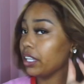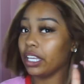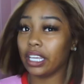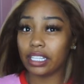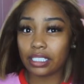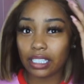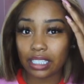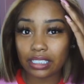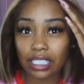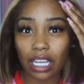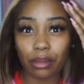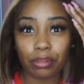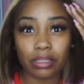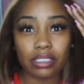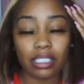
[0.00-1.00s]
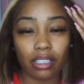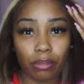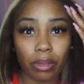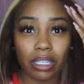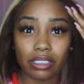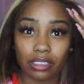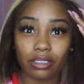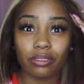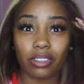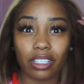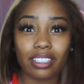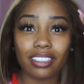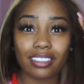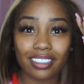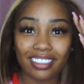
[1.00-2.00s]
it does happen to the best of
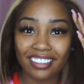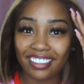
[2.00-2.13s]
us.